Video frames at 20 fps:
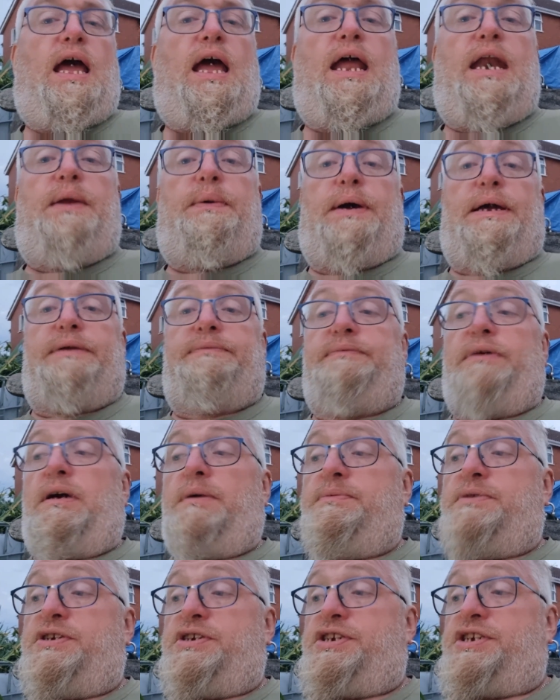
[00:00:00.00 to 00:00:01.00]
Anyway,
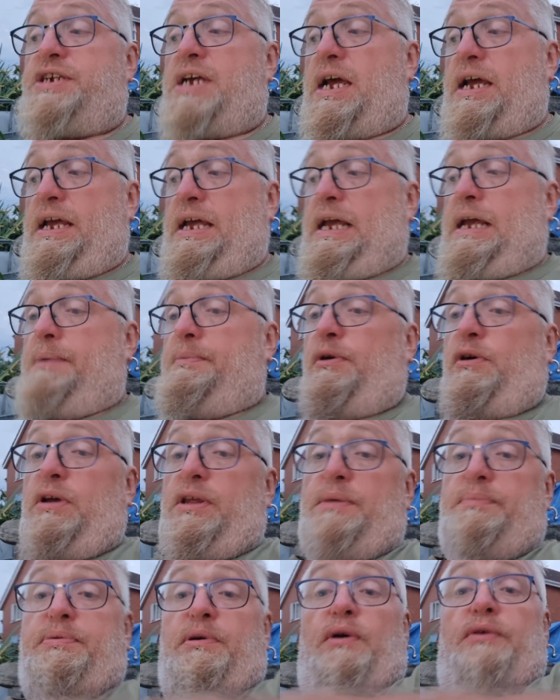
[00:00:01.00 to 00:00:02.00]
I'm just sat here
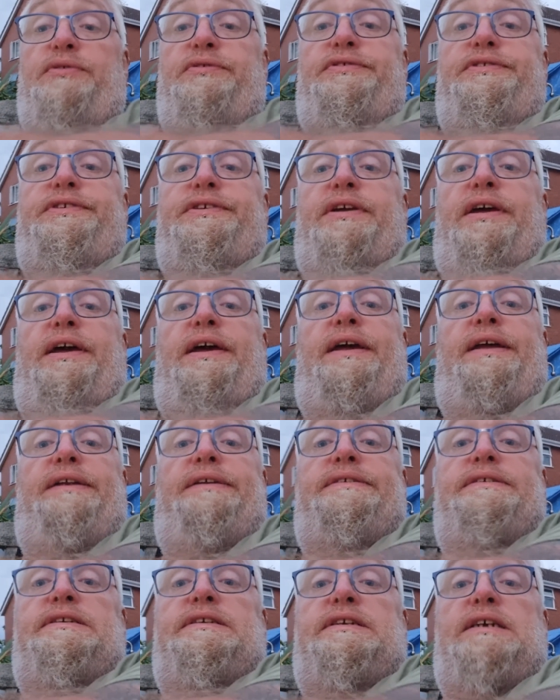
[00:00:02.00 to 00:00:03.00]
by the pond
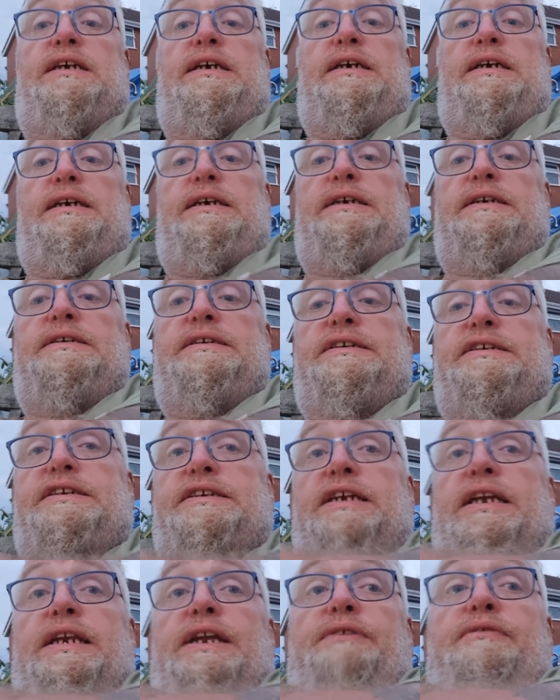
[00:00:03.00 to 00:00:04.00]
and
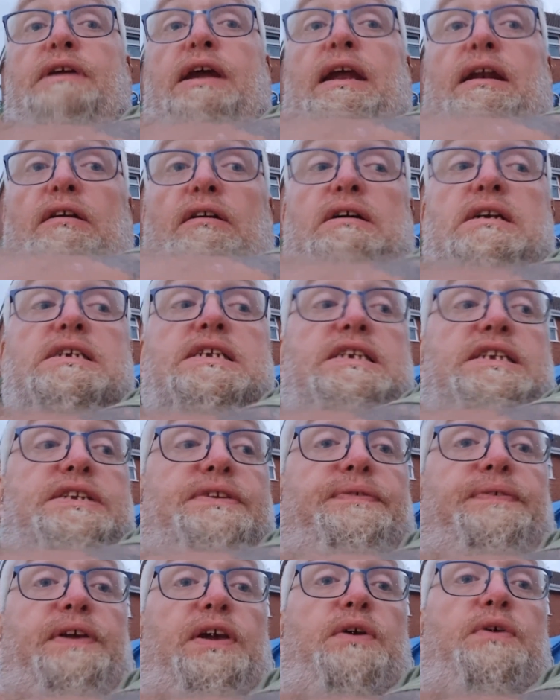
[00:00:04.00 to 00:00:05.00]
suddenly realised there's
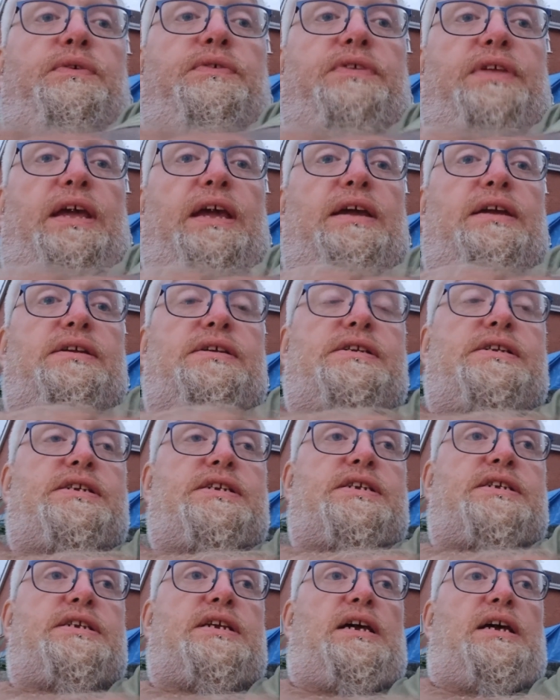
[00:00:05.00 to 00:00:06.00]
a few things
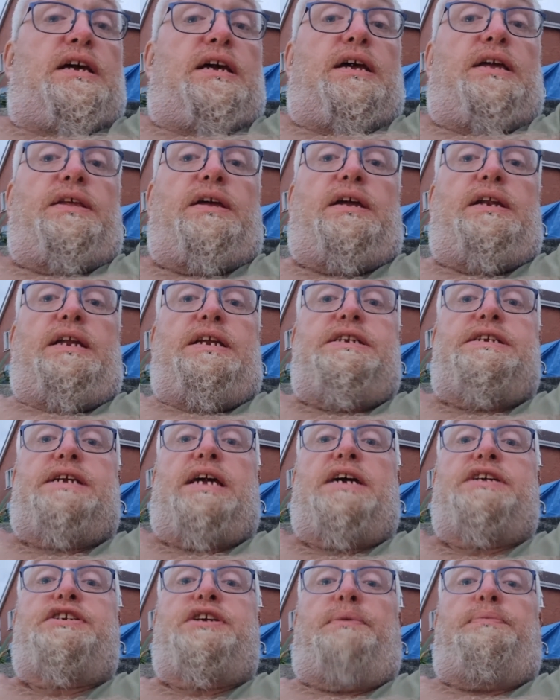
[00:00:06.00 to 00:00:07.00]
that I need to
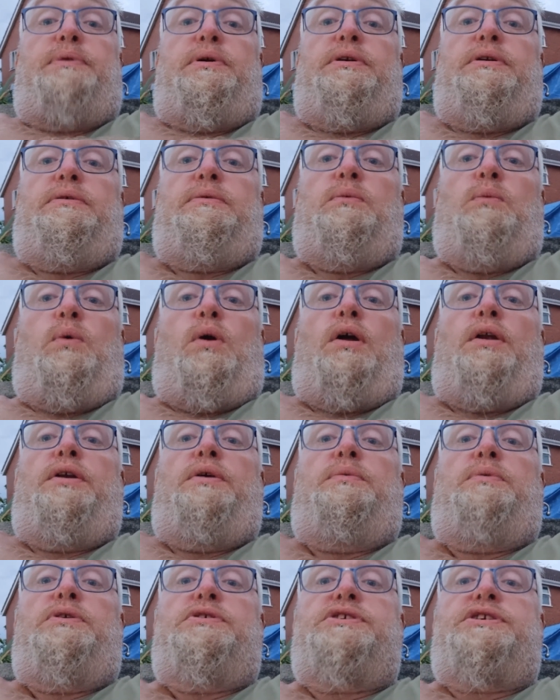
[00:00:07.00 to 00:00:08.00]
catch up on.
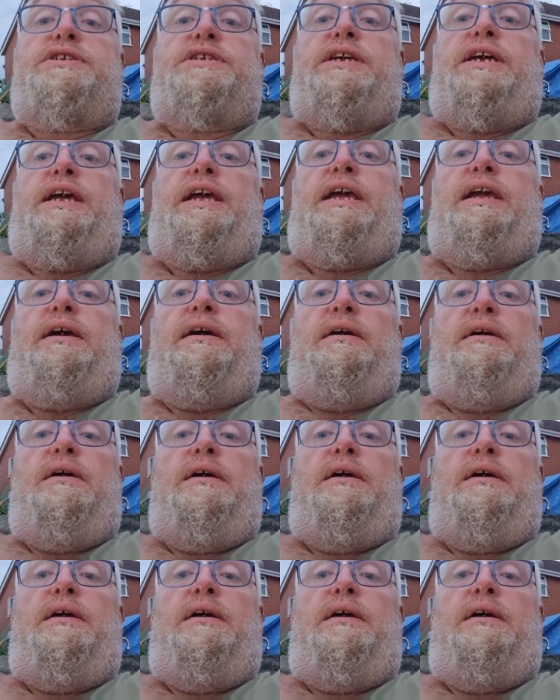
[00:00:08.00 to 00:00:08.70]
One was the